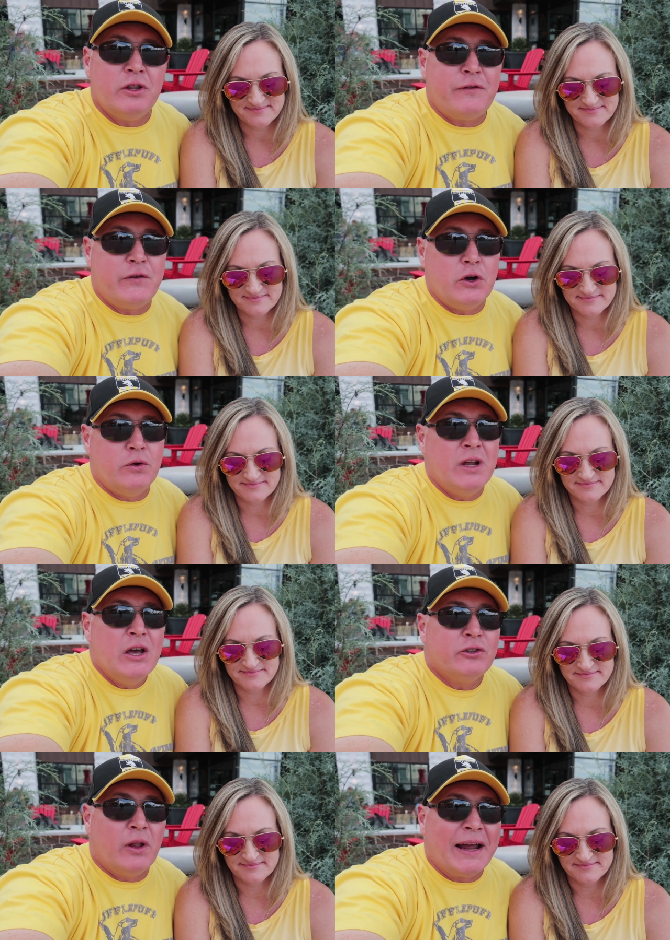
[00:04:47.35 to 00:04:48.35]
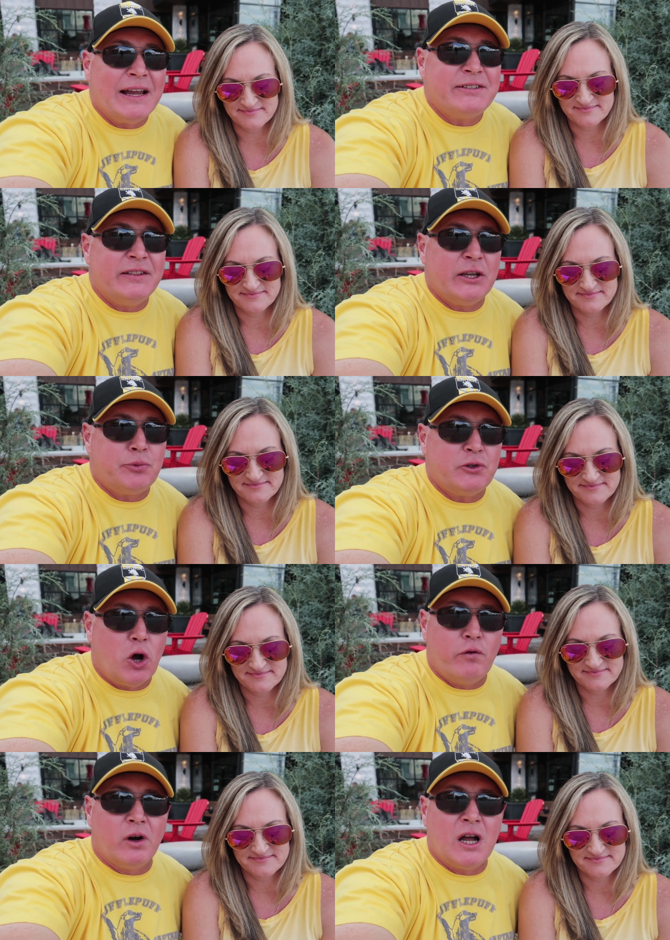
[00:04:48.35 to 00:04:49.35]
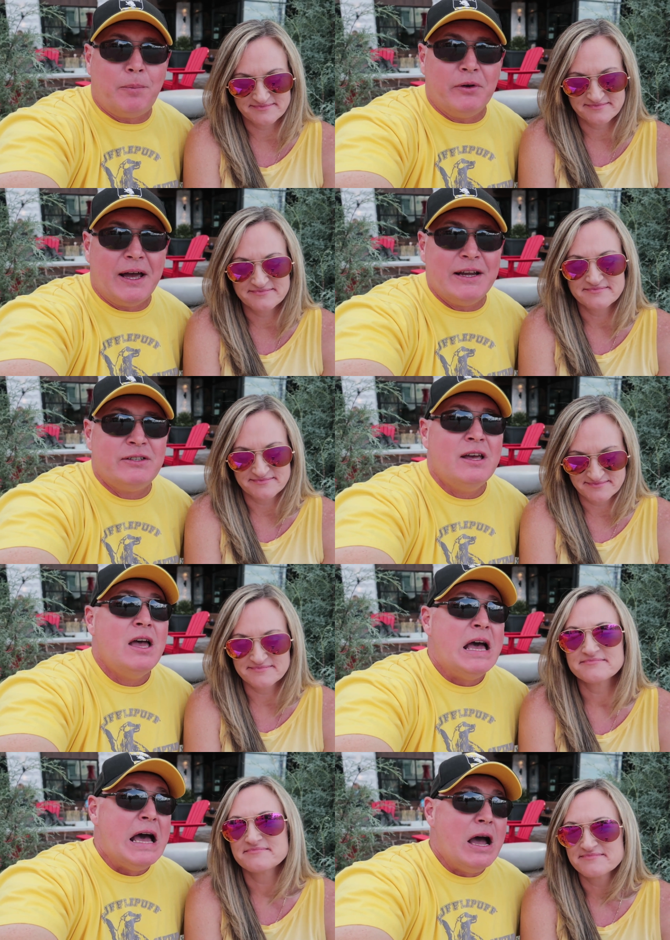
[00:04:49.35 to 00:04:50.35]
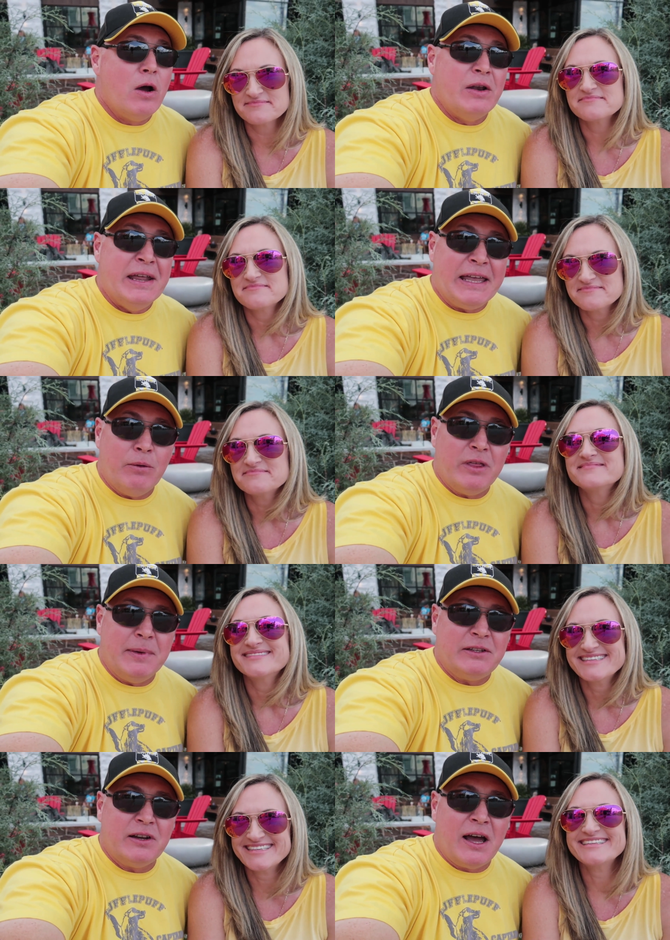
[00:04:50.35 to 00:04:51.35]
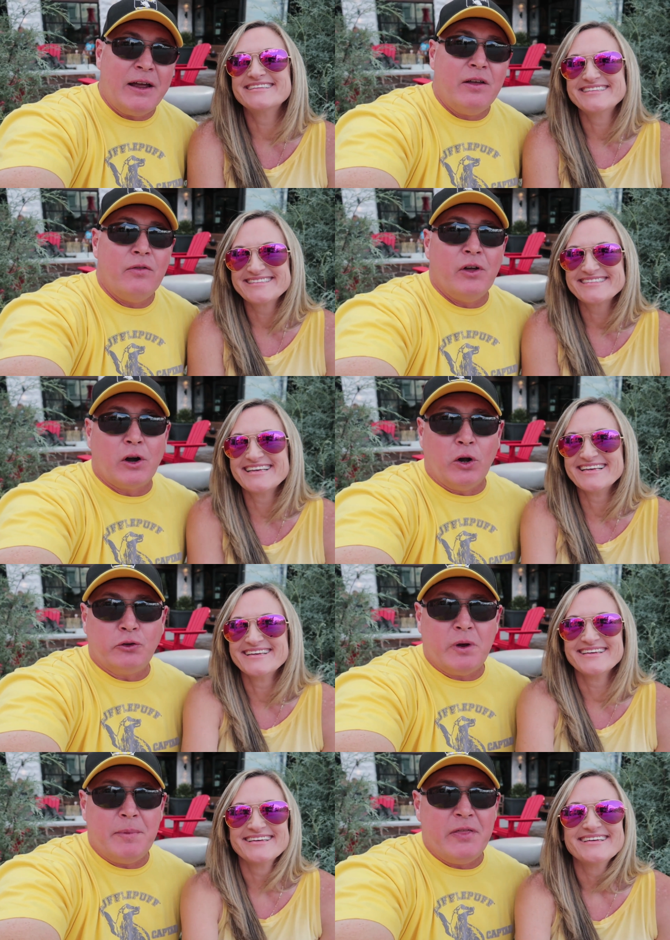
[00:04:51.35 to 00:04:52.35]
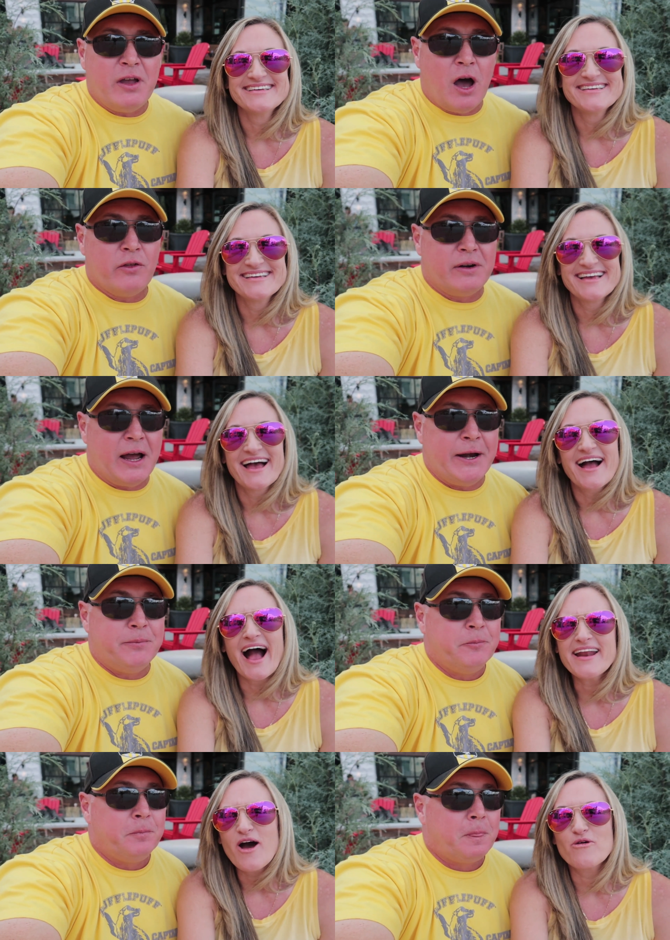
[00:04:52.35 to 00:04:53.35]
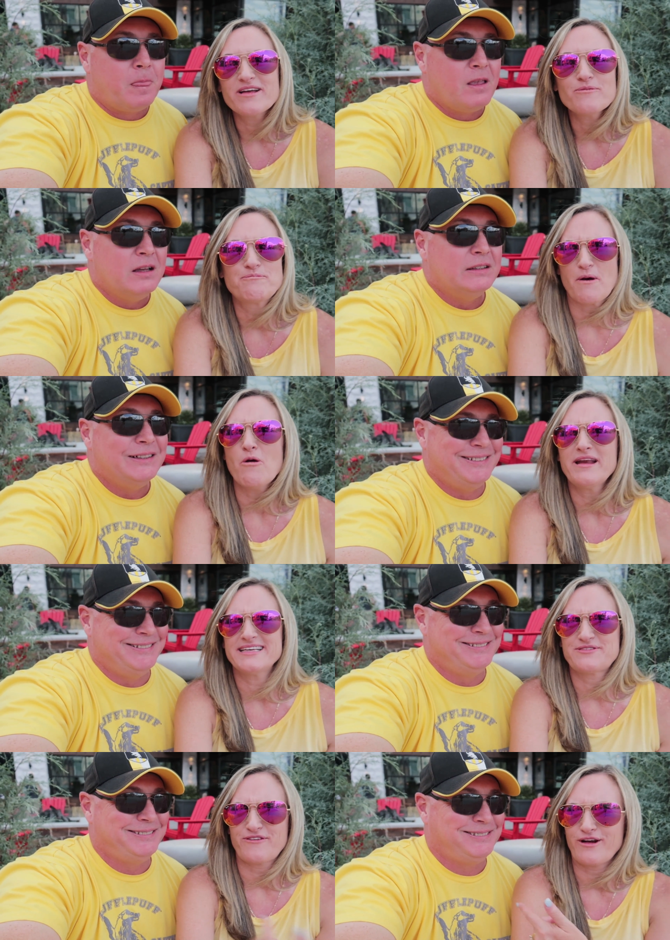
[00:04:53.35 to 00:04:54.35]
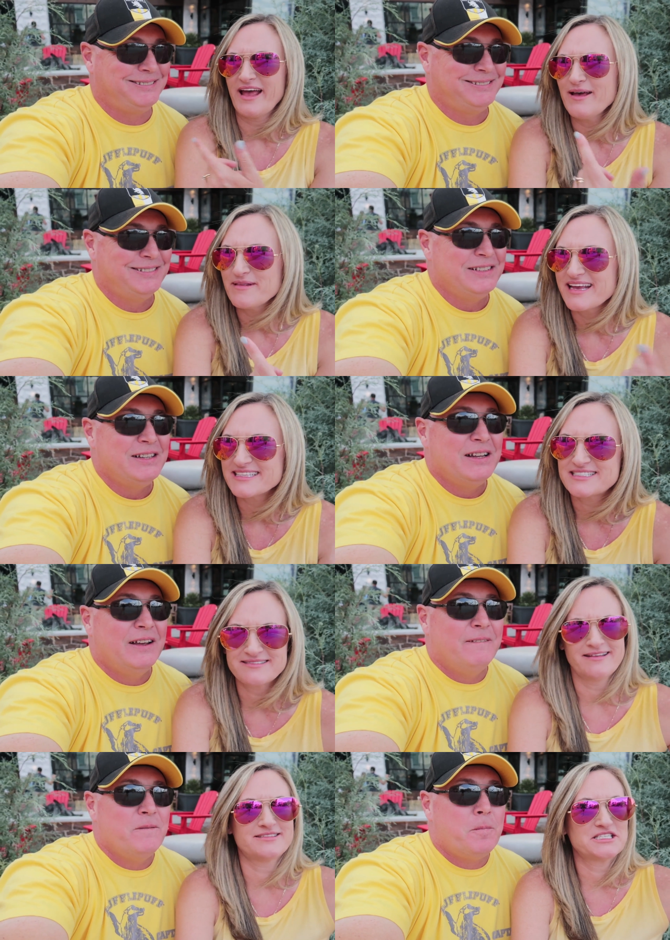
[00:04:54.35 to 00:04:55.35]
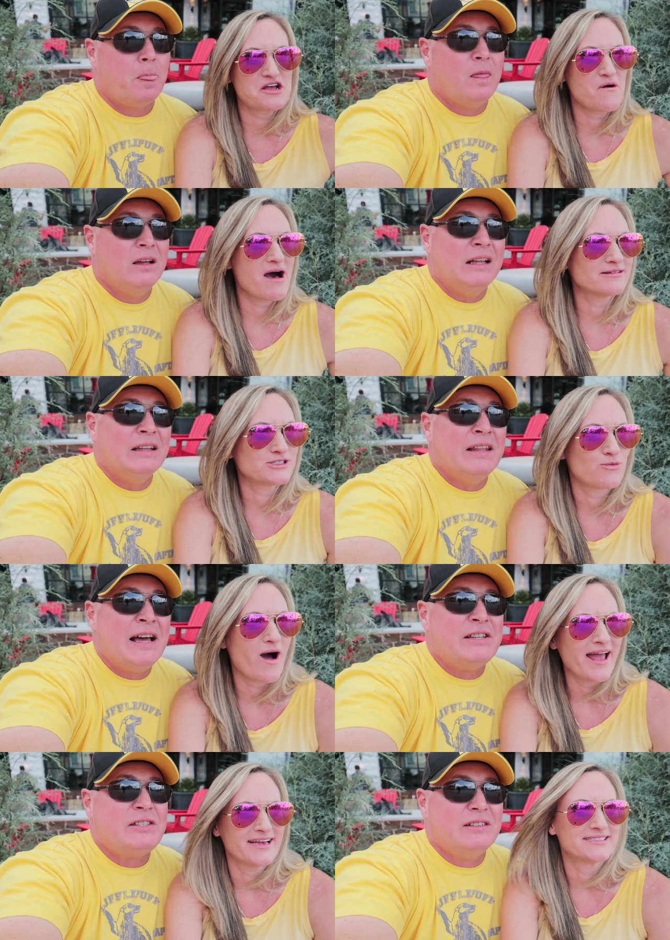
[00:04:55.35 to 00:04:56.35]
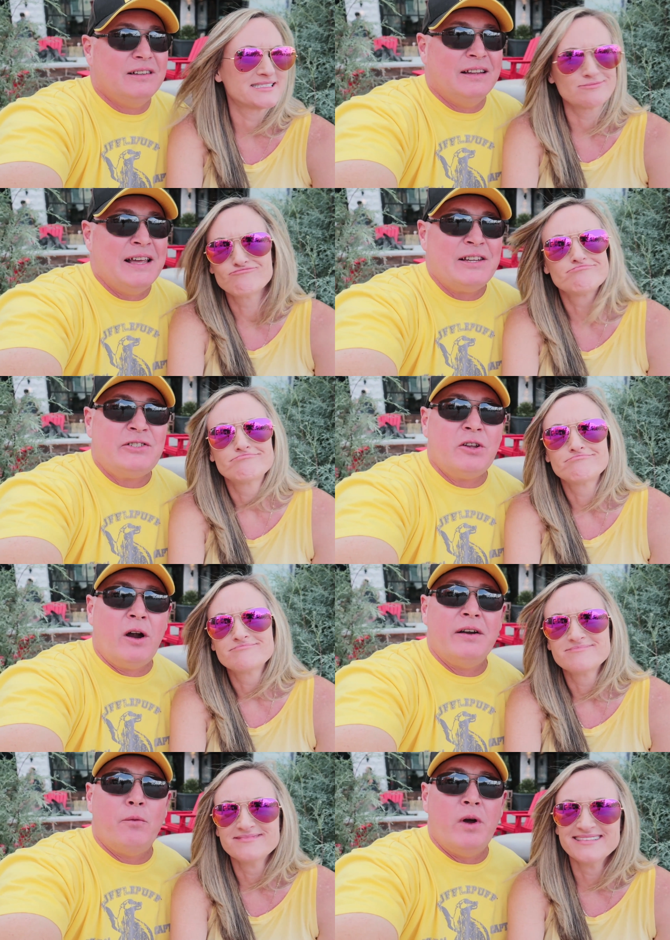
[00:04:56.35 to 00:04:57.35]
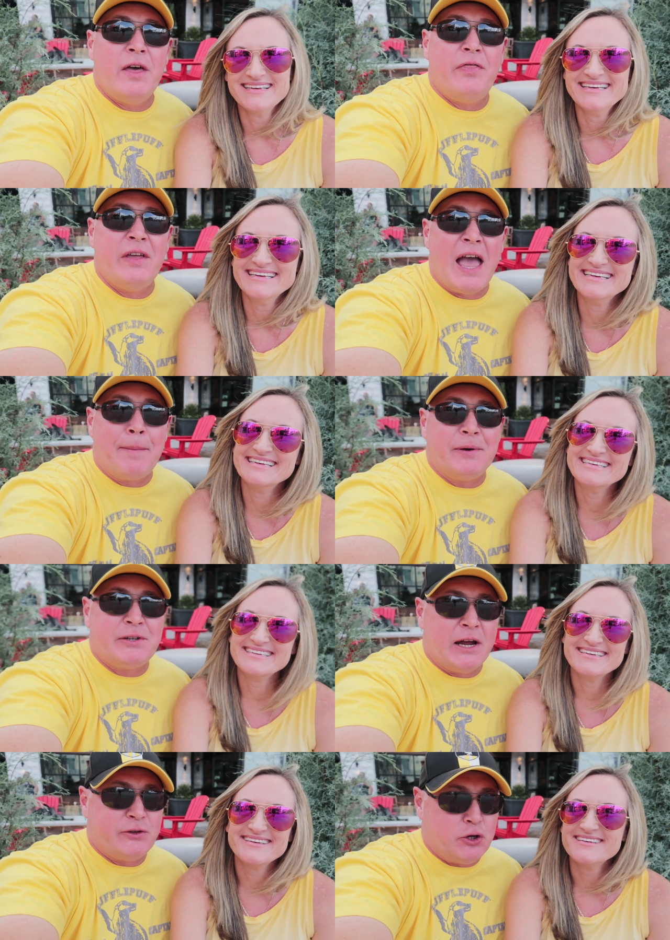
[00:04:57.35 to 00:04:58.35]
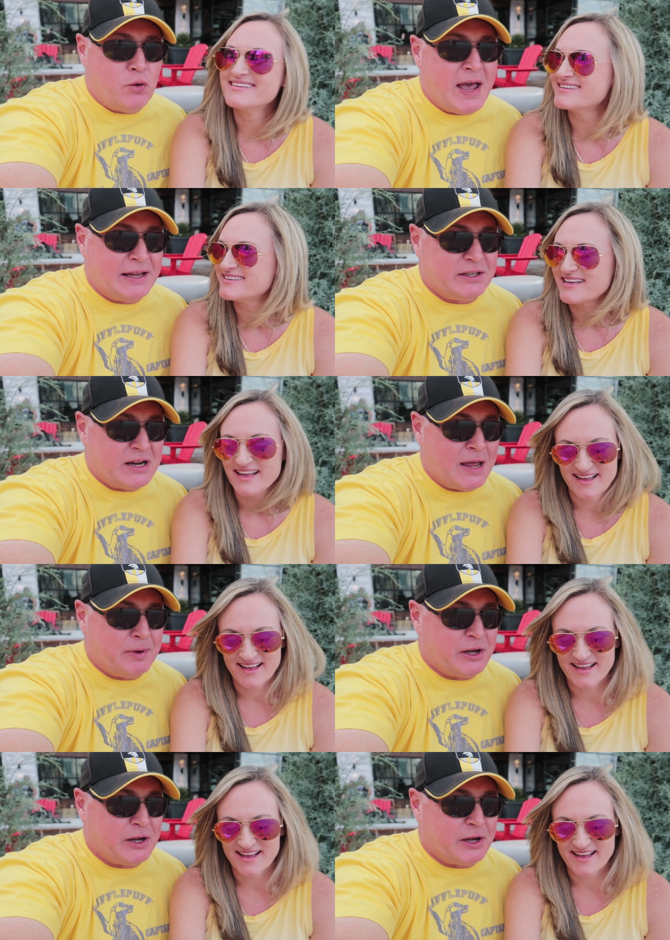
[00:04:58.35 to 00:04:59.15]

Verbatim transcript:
Speaker 1: to the food. So like I said, this was over a couple nights. Nikki with me tonight, the girls with me the other night. I
Speaker 2: know, bonus for him, he gets to go out
Speaker 1: twice. Let's, let's start with the appetizer you had tonight